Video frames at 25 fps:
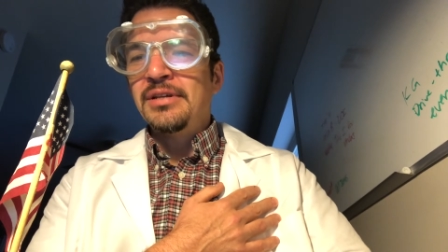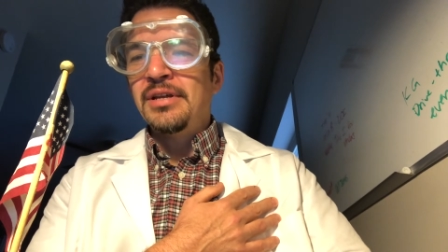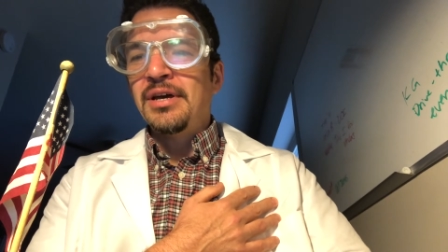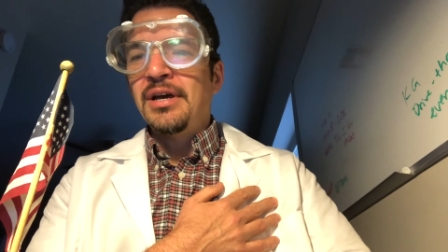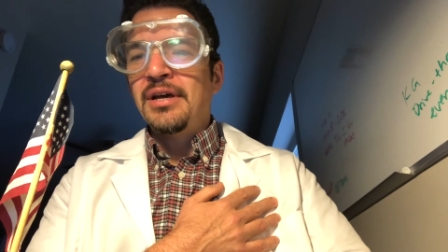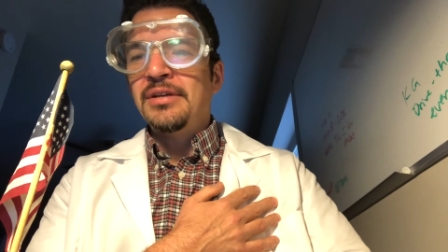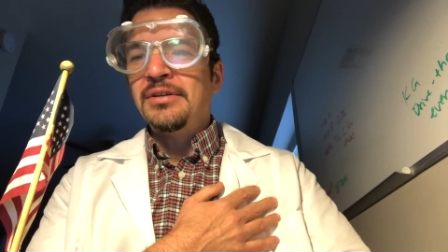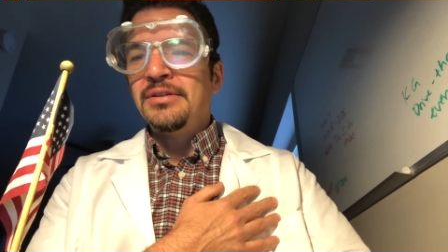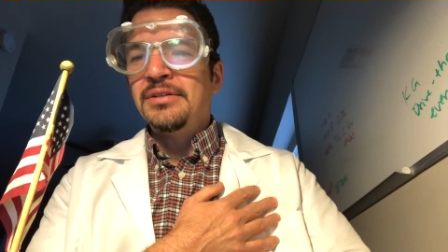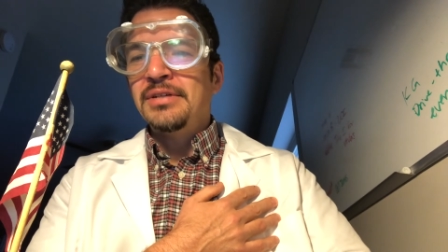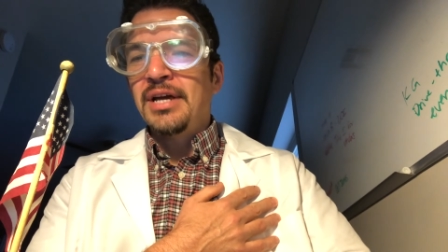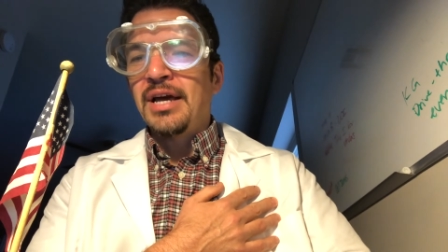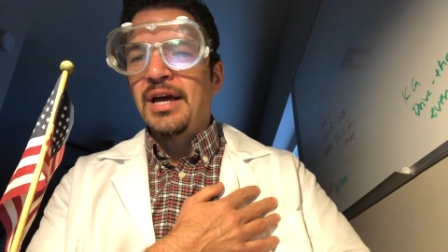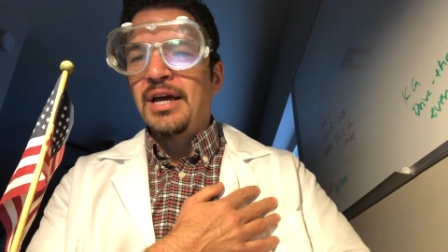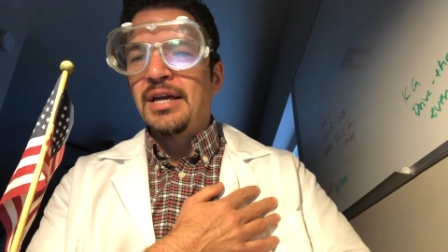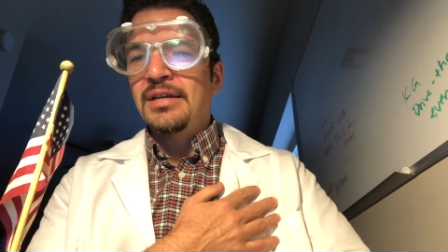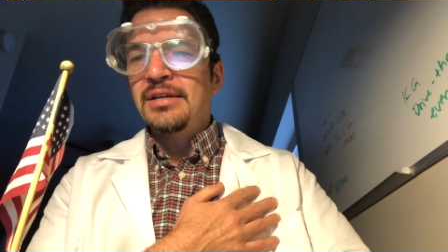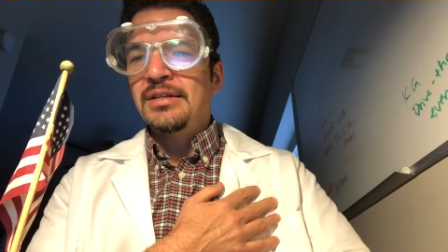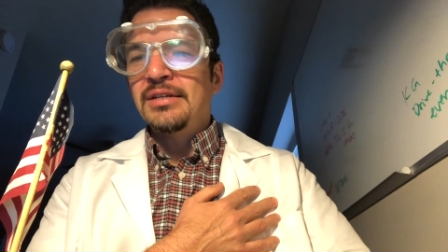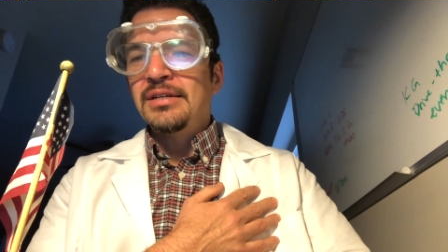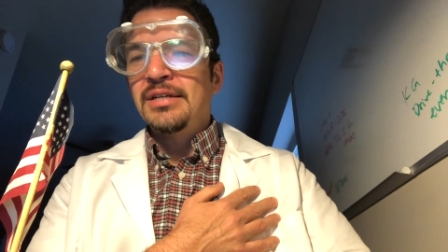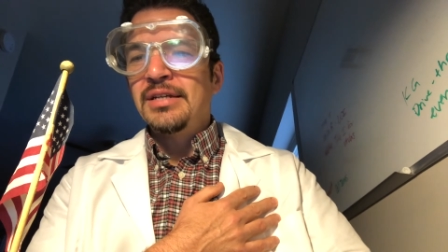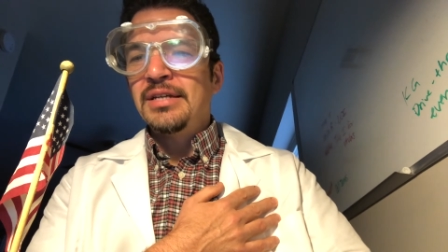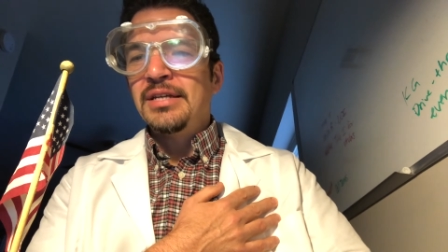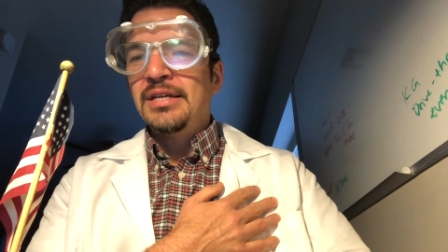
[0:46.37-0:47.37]
under God,
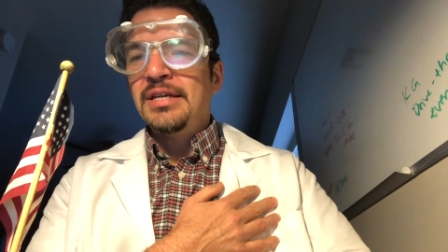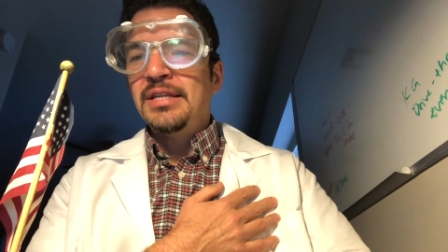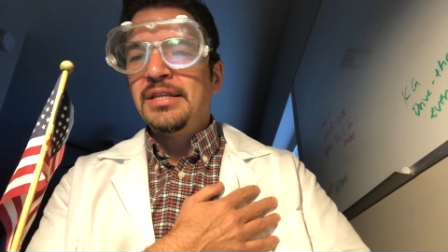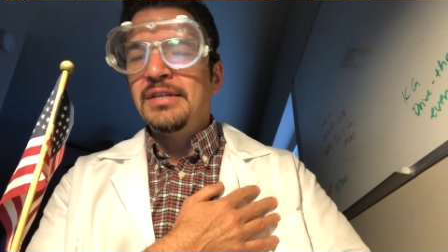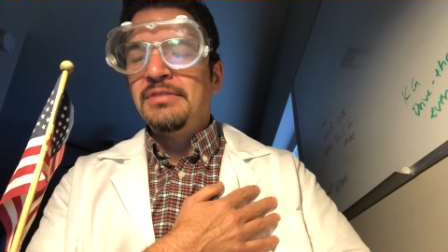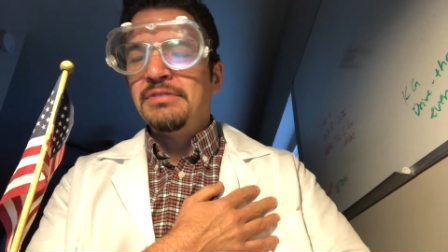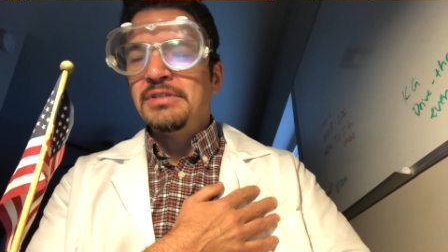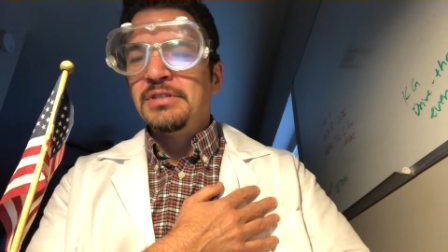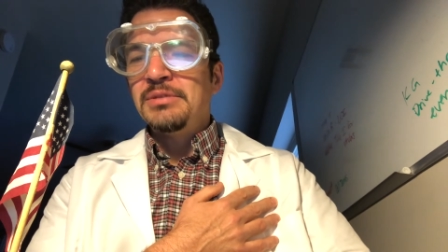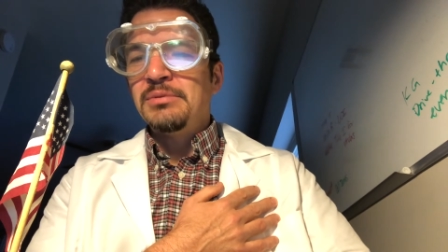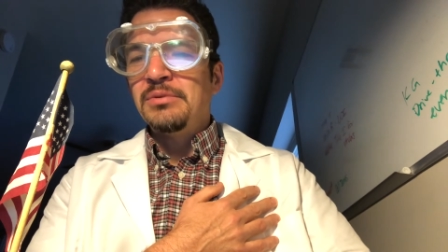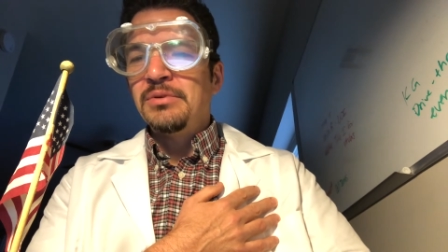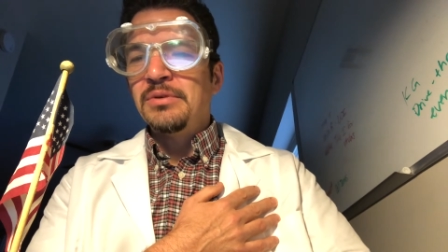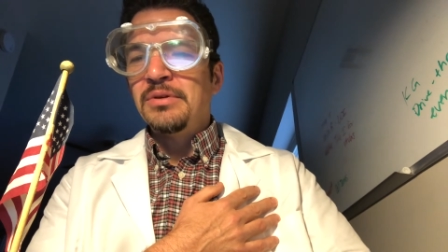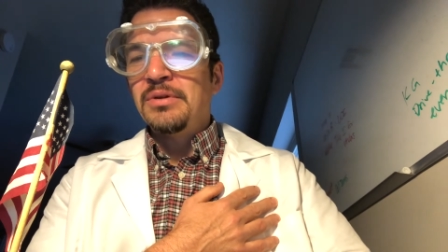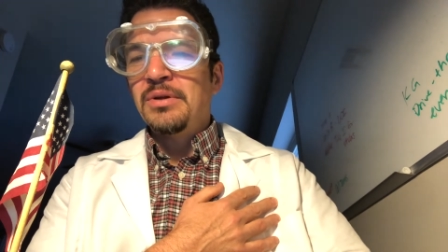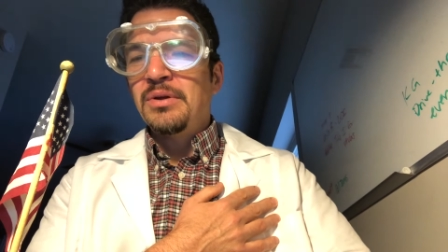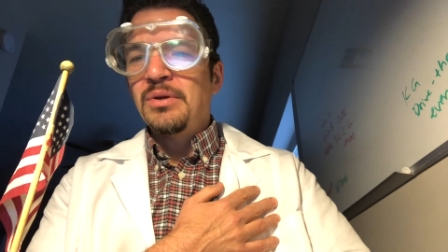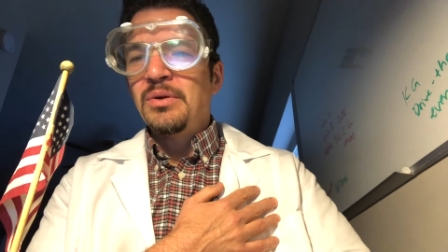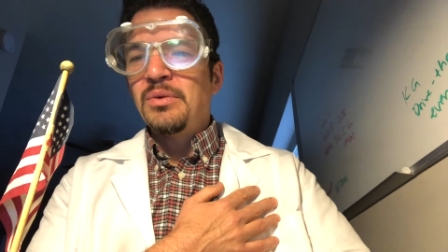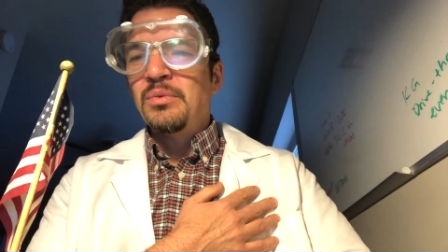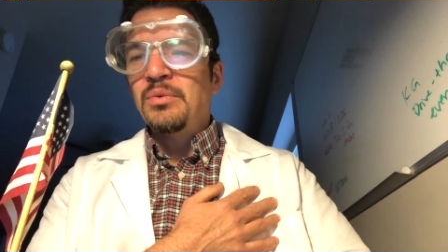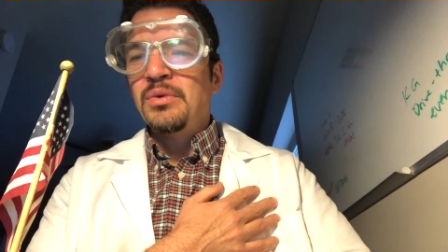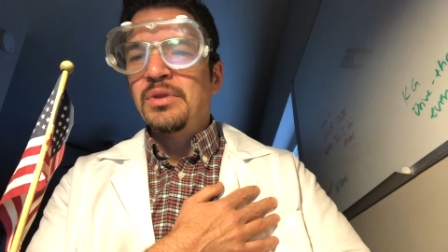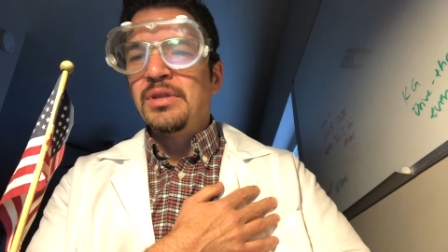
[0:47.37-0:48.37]
indivisible,
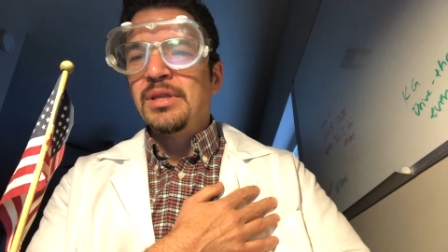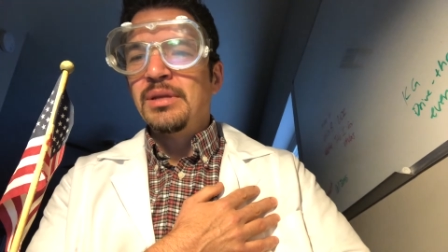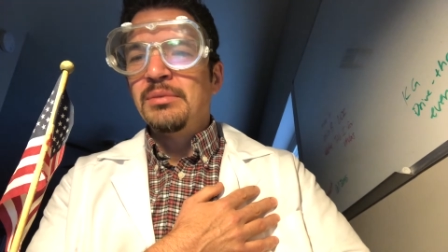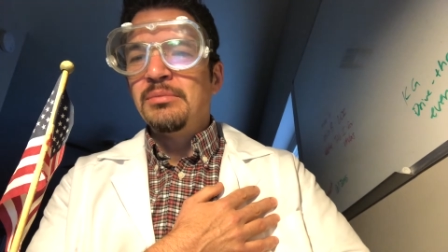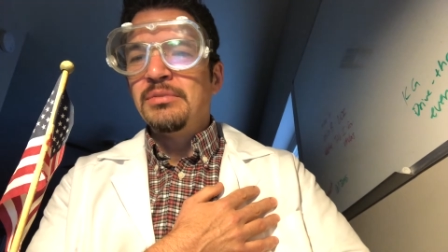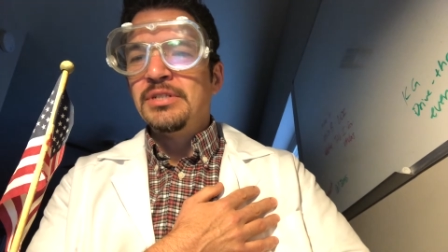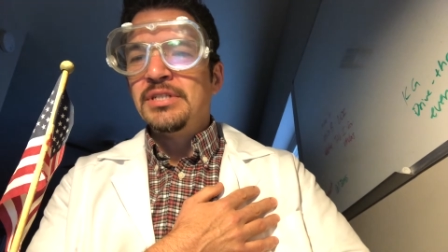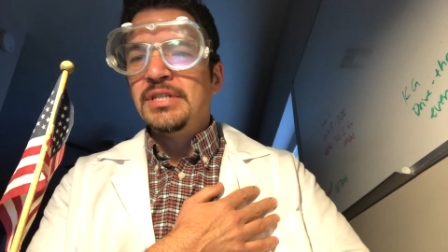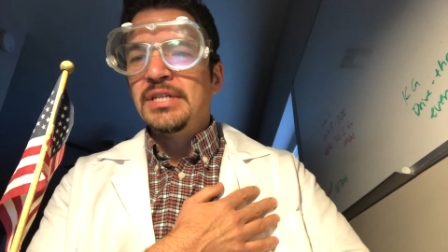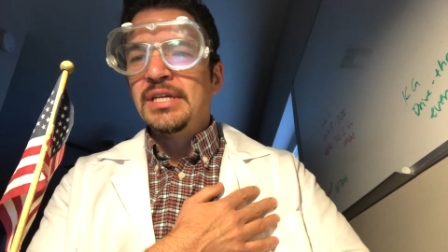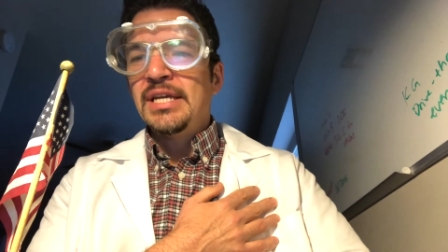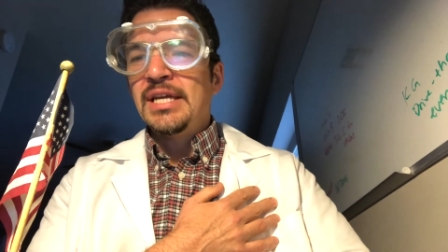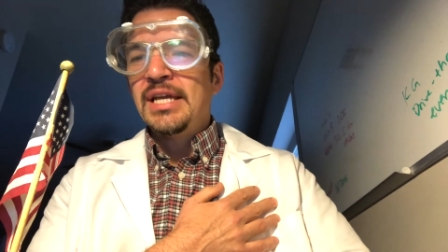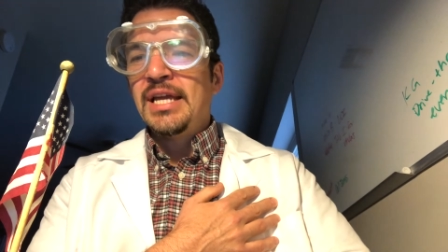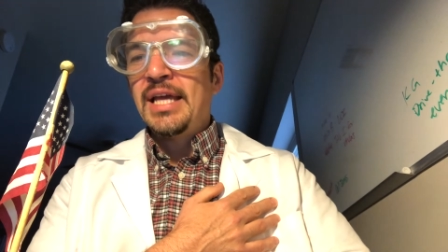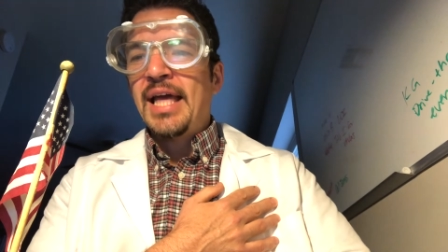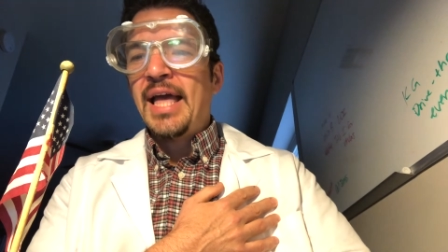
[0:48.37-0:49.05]
with liberty